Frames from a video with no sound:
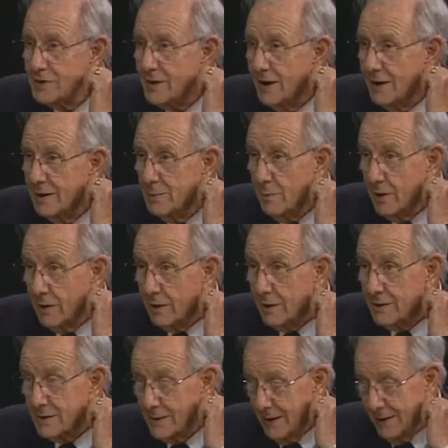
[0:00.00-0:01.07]
was Don
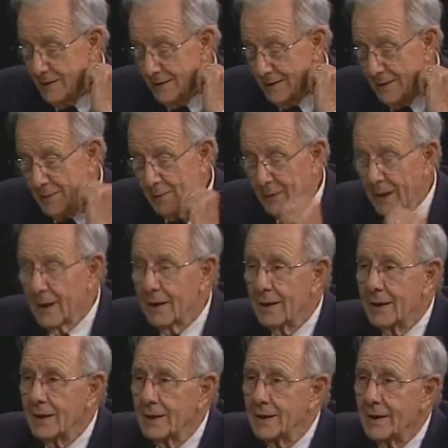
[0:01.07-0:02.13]
Marks, and
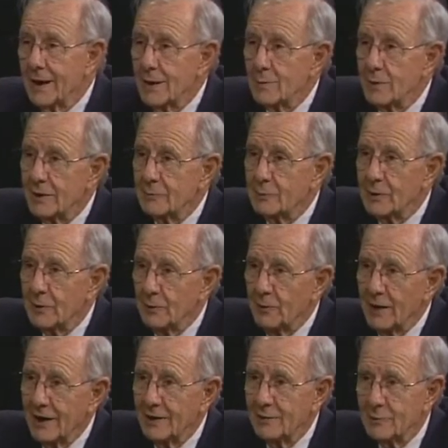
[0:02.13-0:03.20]
he came in with
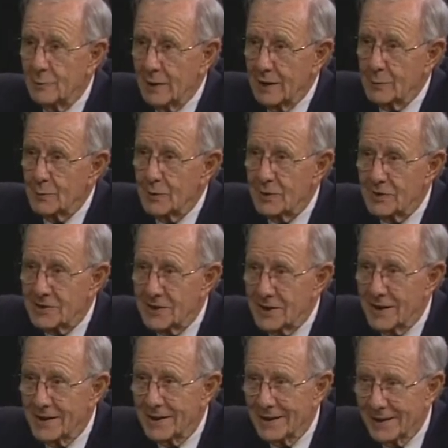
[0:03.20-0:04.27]
five papers.